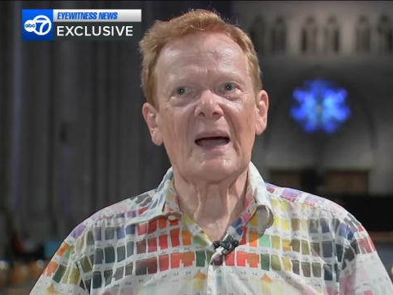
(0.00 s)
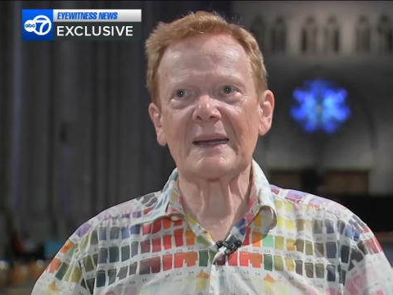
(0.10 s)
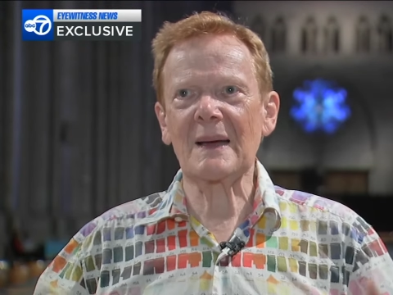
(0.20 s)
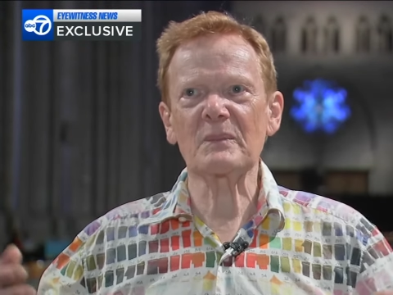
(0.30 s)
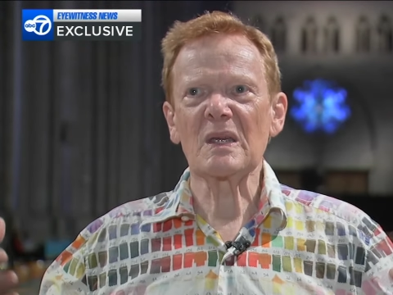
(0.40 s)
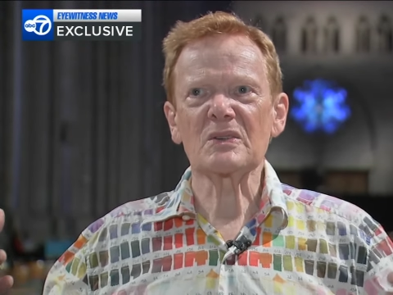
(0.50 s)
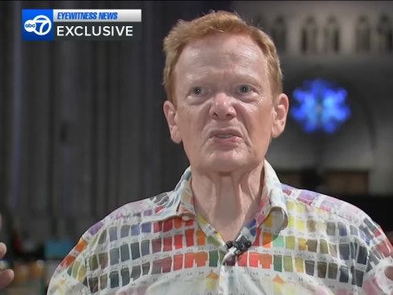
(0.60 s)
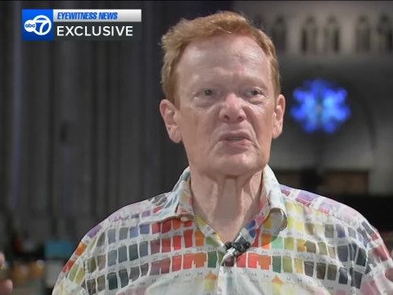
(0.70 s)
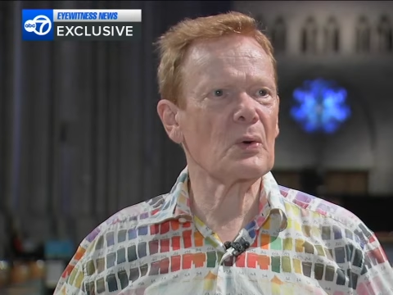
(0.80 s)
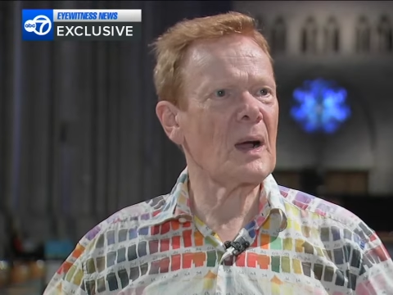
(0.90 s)
I am
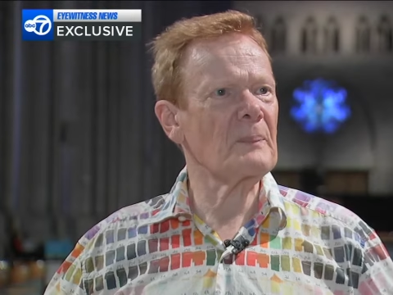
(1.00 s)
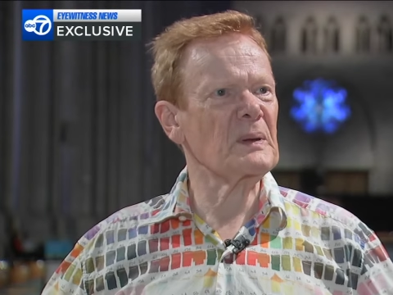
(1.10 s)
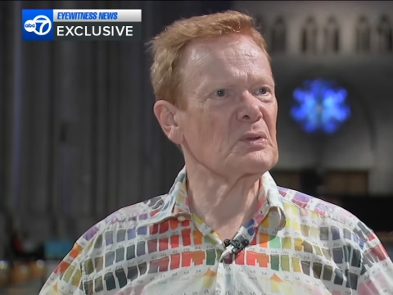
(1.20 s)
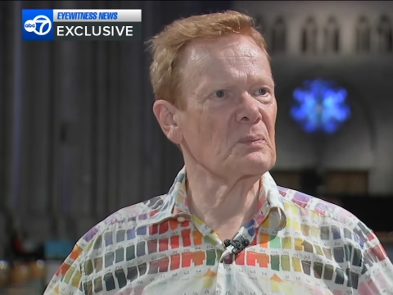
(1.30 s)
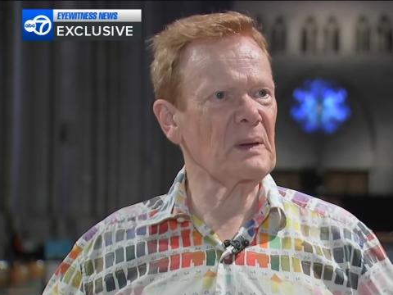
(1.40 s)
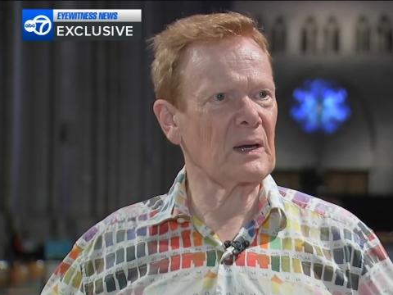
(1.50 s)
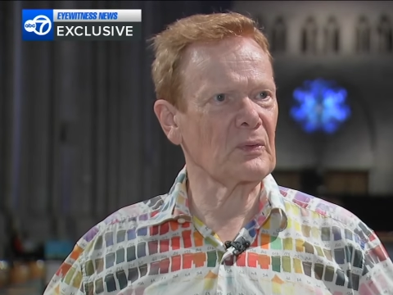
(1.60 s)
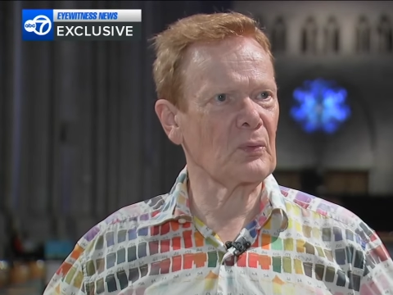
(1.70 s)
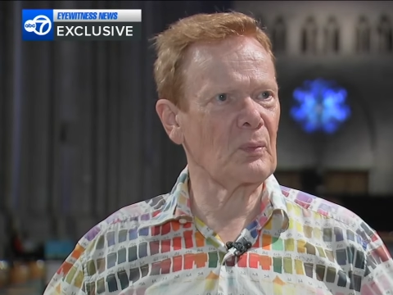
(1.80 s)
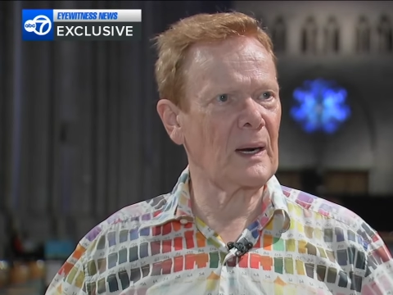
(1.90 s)
so happy to be
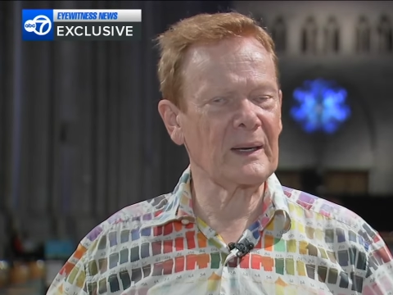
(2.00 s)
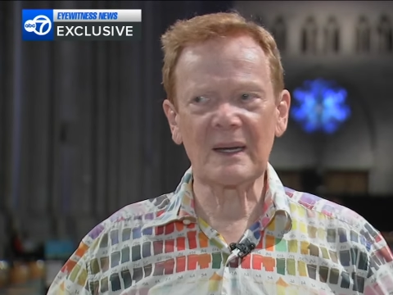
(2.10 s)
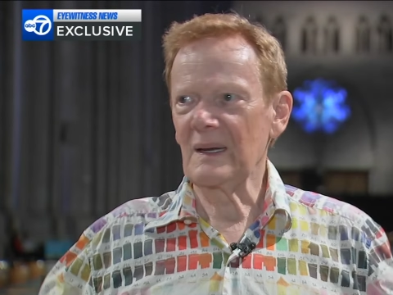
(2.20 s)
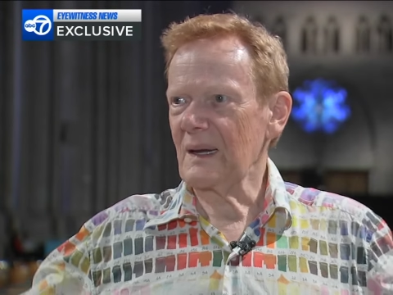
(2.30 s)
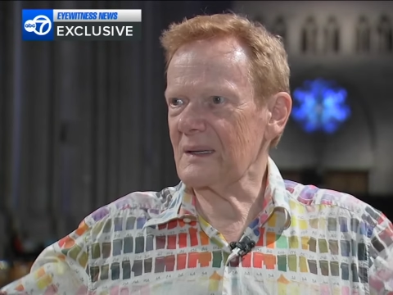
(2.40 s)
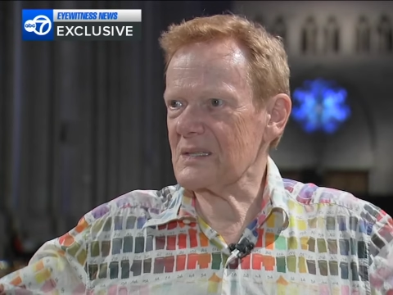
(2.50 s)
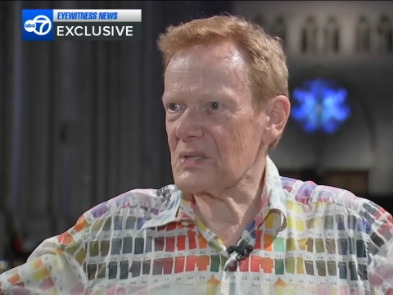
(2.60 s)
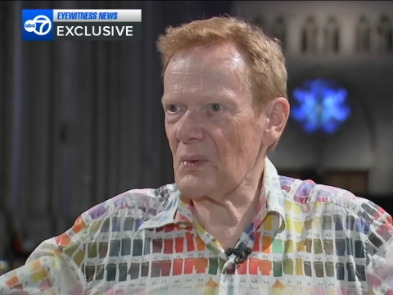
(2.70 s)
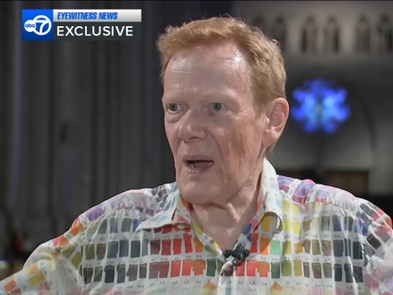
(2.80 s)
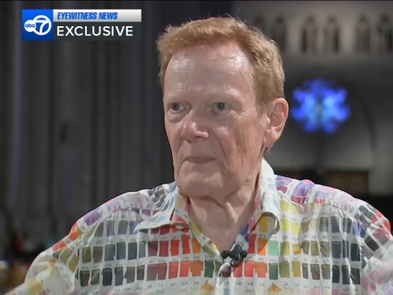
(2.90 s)
on the wire and
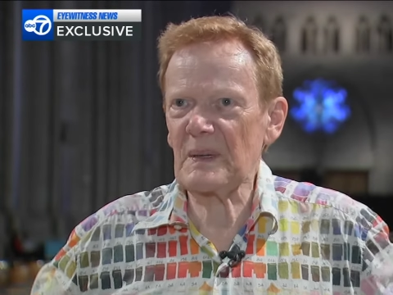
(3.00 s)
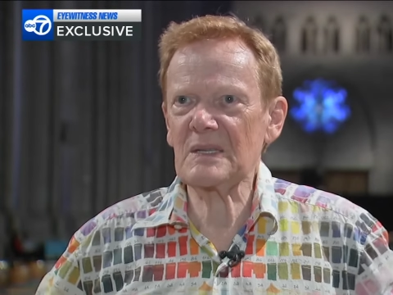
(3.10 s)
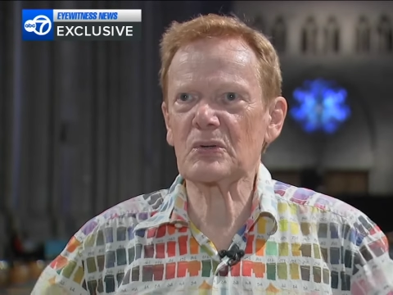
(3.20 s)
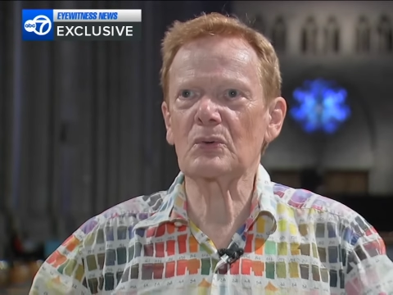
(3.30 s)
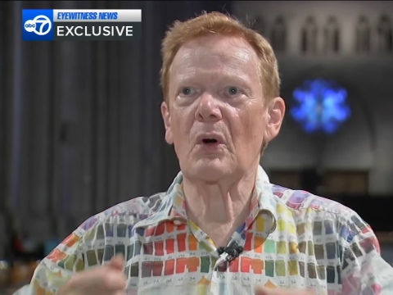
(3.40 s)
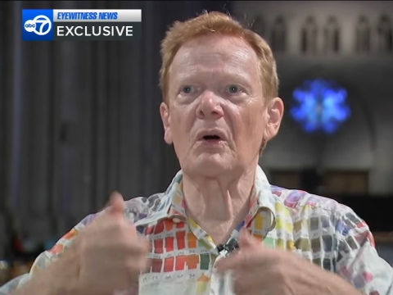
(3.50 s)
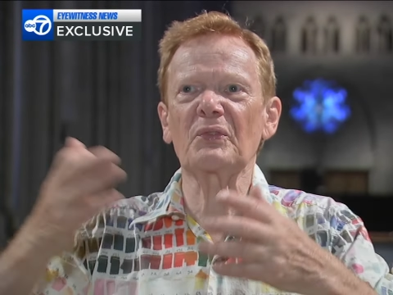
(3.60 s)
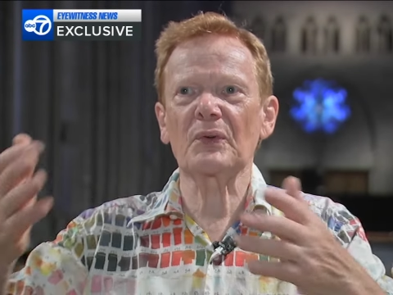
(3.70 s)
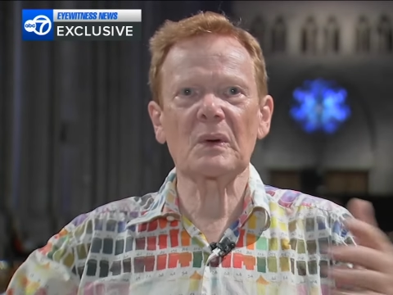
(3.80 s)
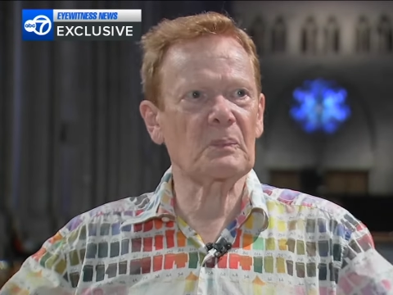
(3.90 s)
so happy to
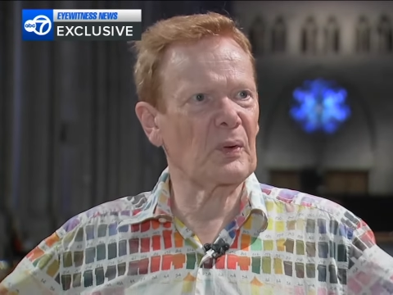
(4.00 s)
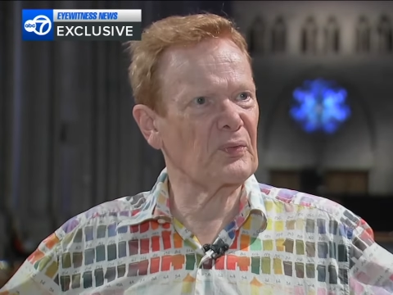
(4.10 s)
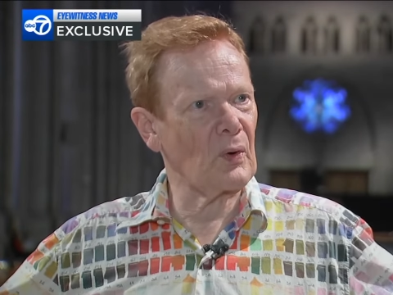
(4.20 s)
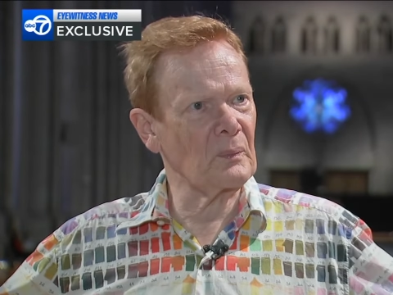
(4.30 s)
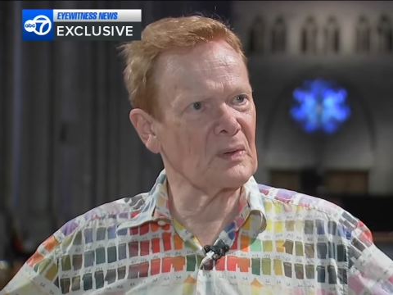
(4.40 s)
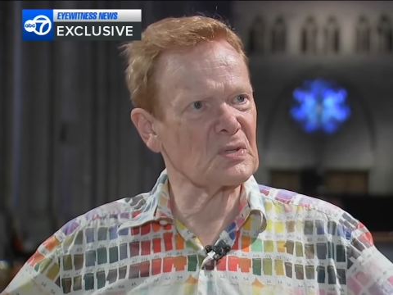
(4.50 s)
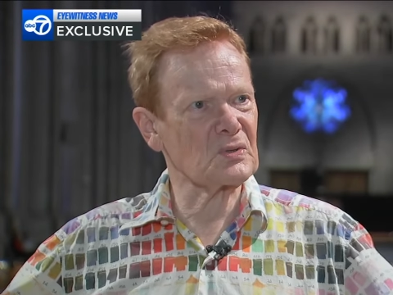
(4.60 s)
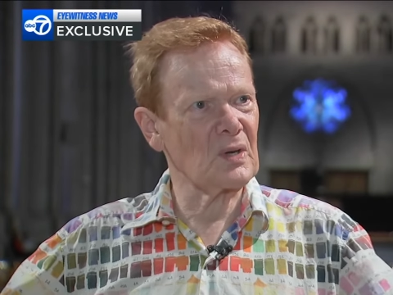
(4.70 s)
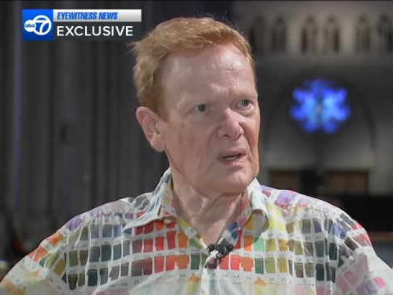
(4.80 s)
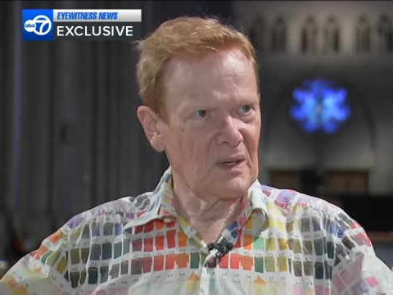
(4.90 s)
offer a performance
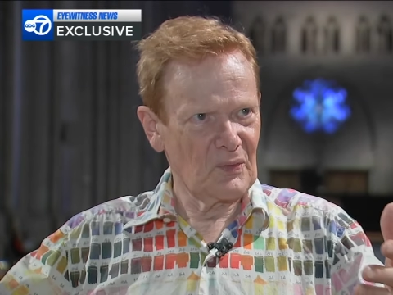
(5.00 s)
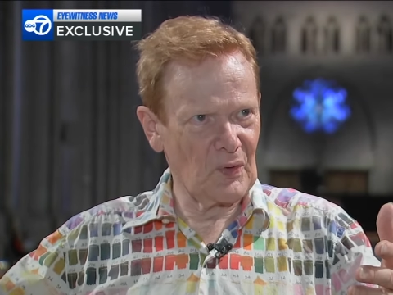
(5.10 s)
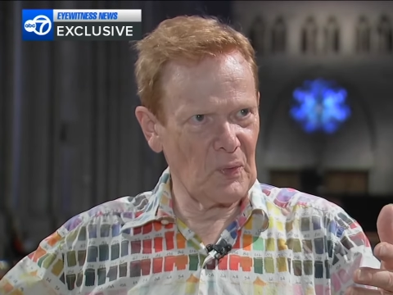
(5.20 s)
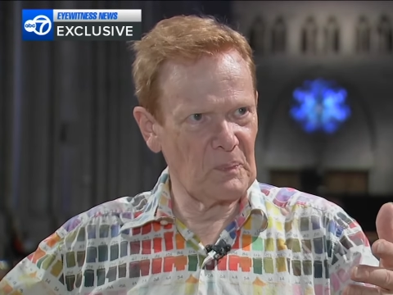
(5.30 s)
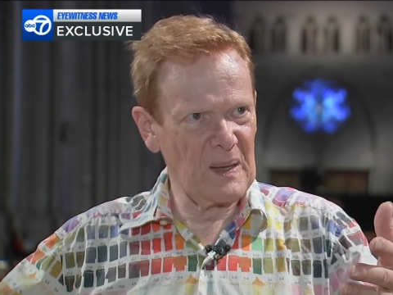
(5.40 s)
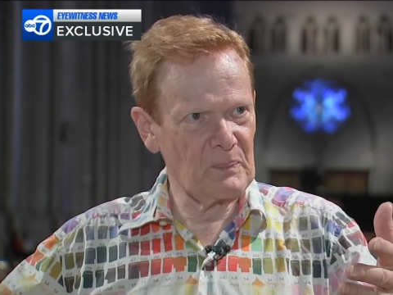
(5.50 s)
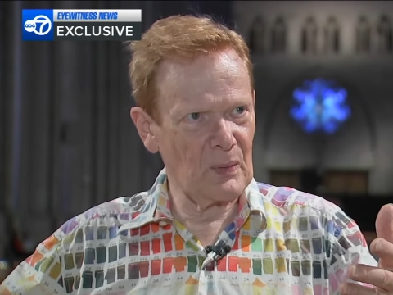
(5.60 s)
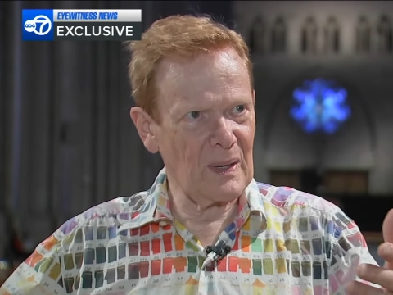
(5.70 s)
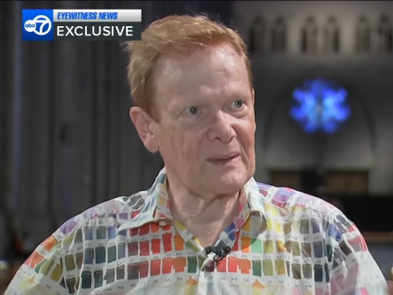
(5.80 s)
for the people.